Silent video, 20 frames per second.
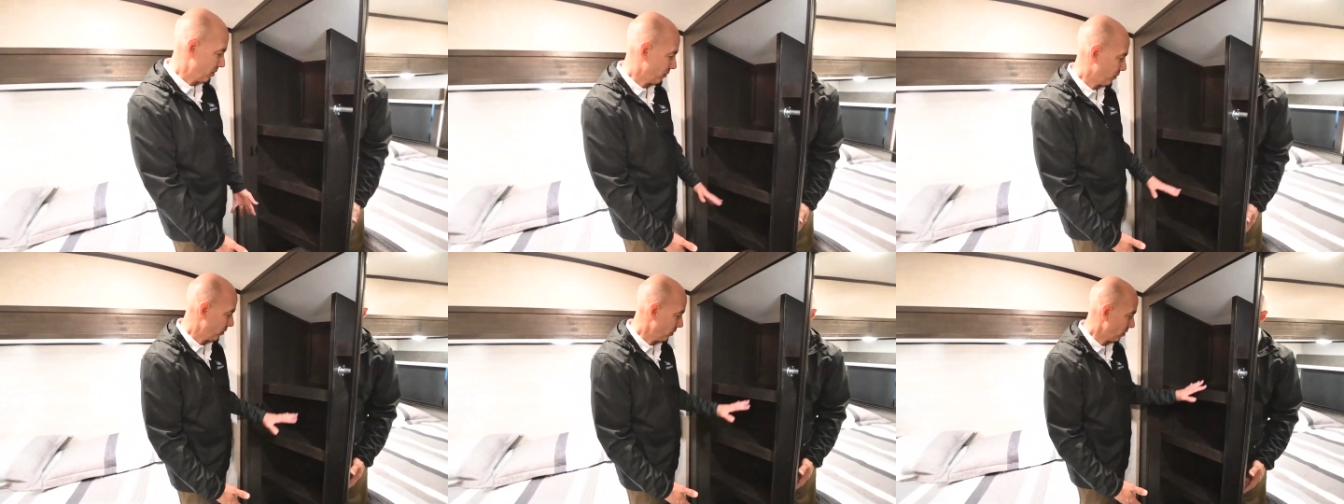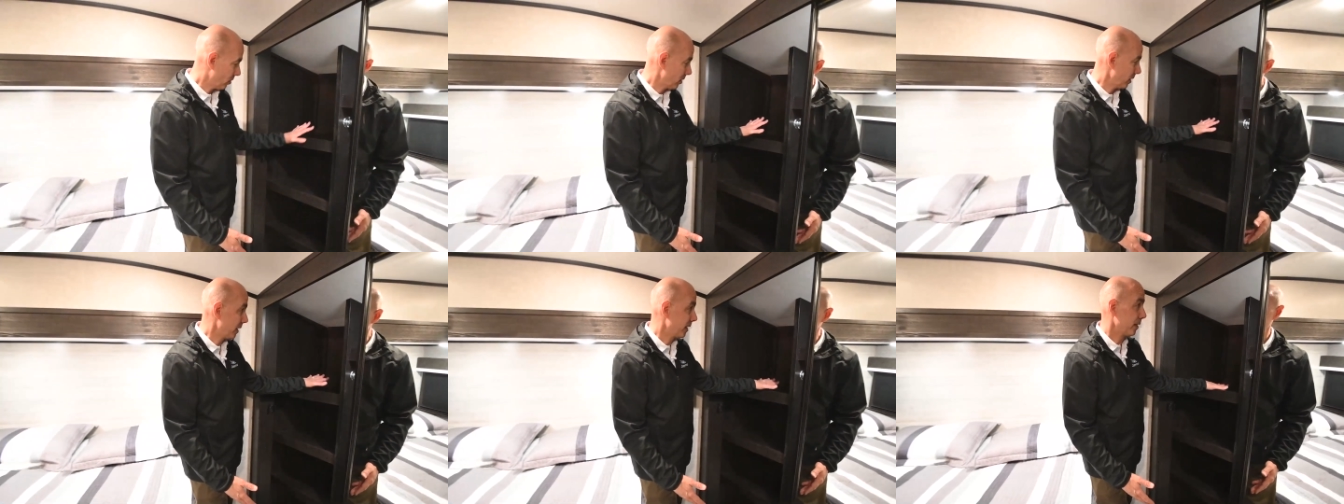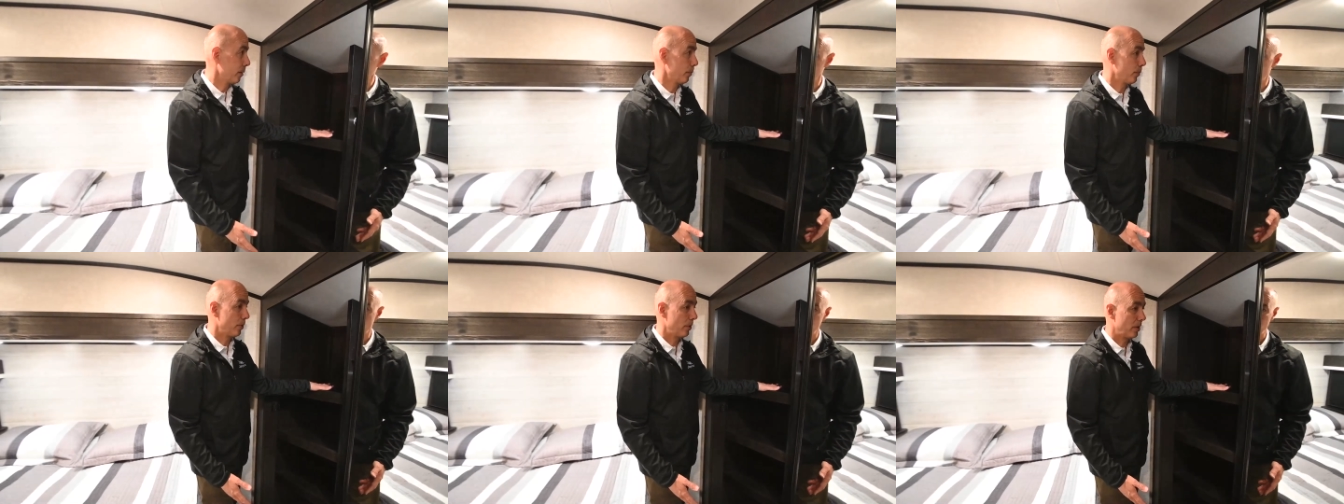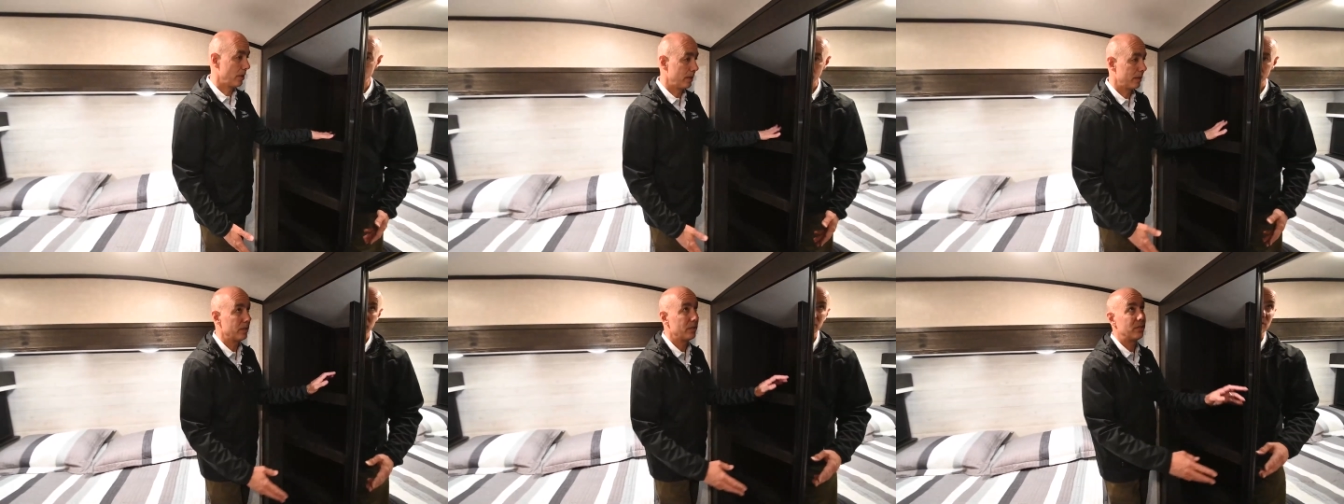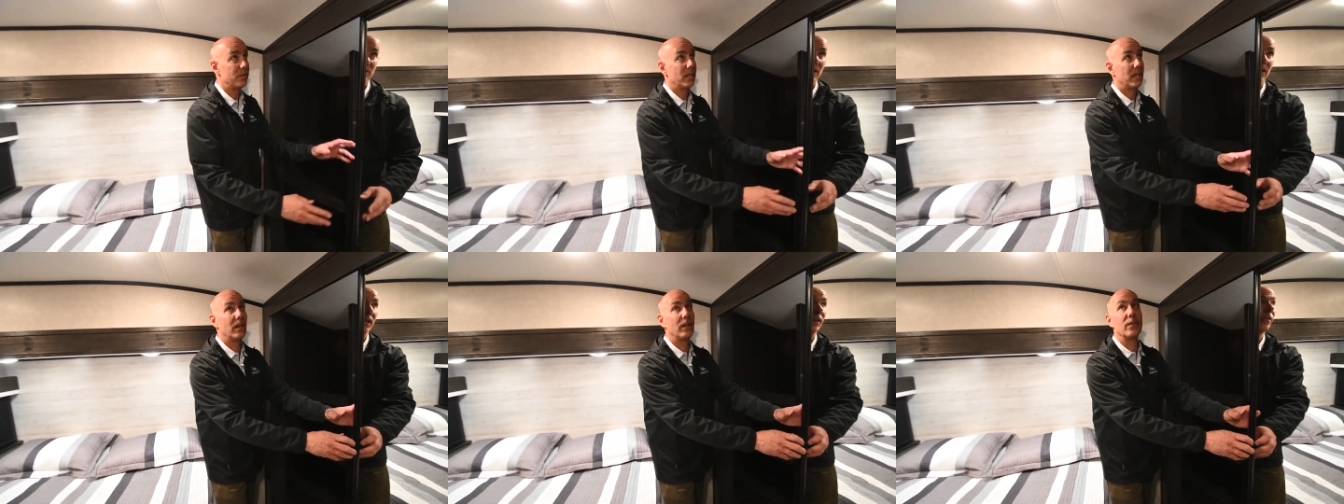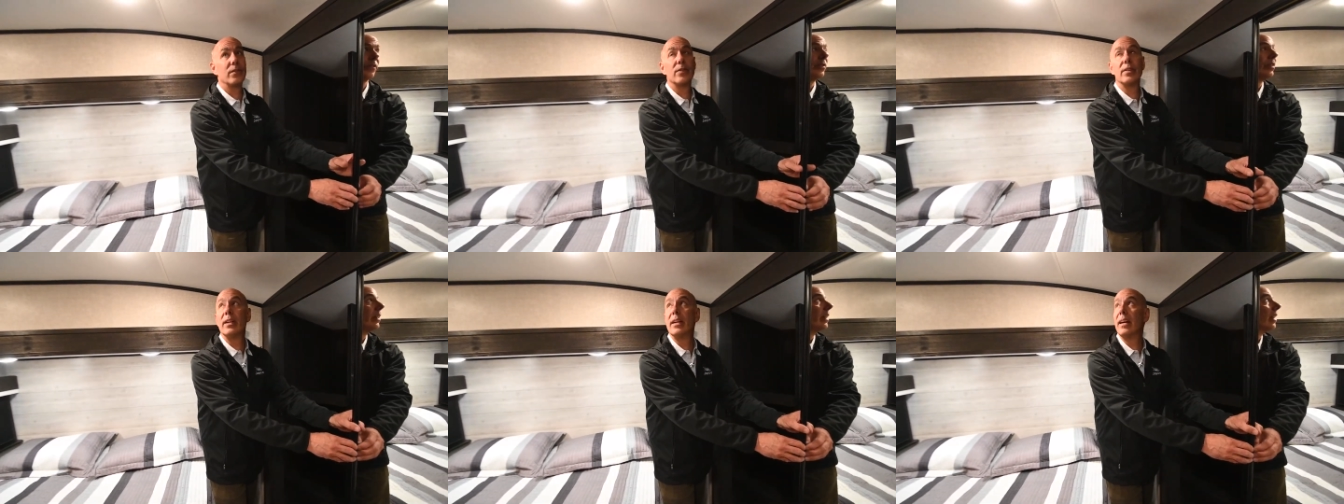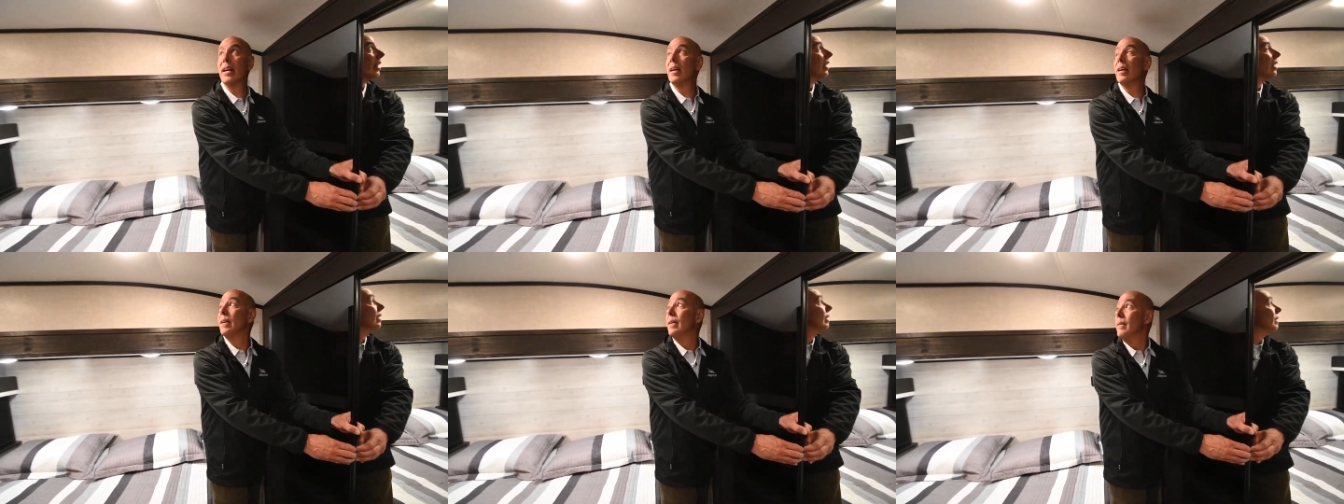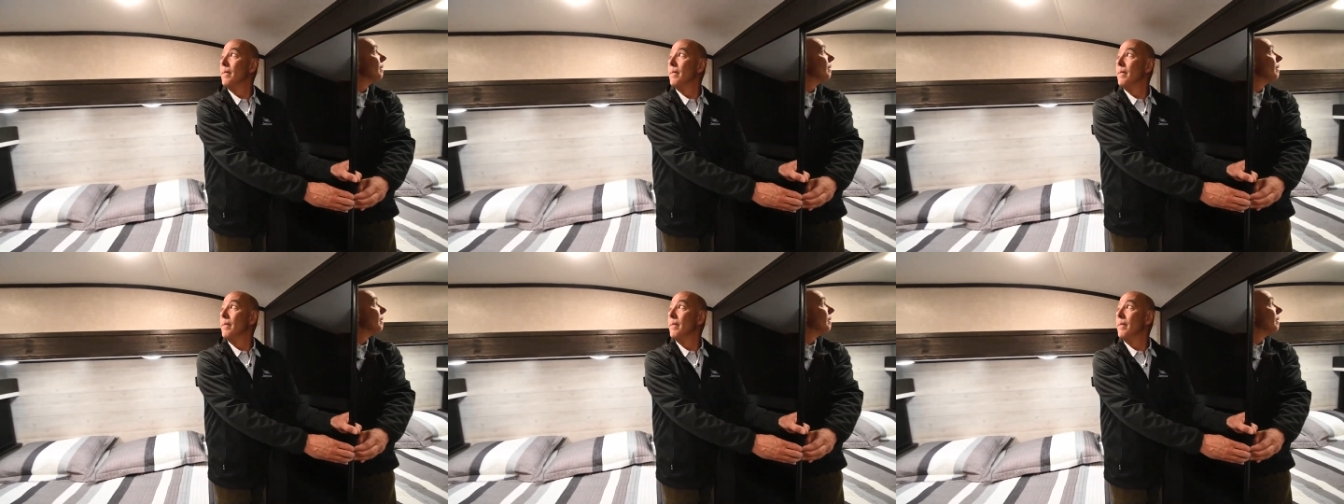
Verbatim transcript: the floor, you can put it on the shelves here.